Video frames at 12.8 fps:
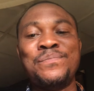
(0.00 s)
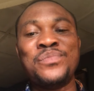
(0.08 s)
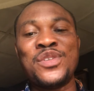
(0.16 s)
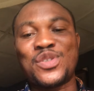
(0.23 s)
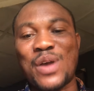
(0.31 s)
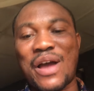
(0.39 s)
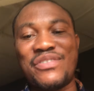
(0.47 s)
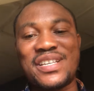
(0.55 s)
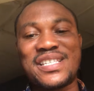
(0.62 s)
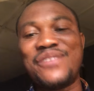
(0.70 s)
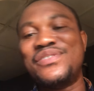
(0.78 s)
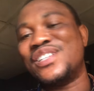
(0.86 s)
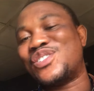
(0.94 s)
So I've
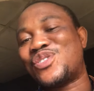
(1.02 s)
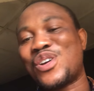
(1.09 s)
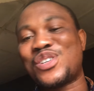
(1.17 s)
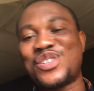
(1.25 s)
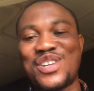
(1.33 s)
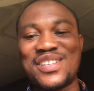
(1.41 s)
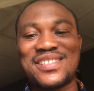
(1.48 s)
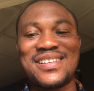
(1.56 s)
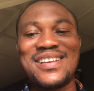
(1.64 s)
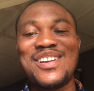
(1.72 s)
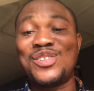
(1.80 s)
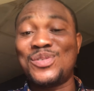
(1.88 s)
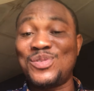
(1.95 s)
received the instructions,
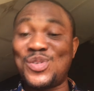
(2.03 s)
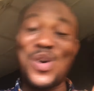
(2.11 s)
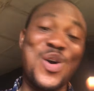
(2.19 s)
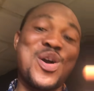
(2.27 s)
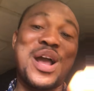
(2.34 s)
though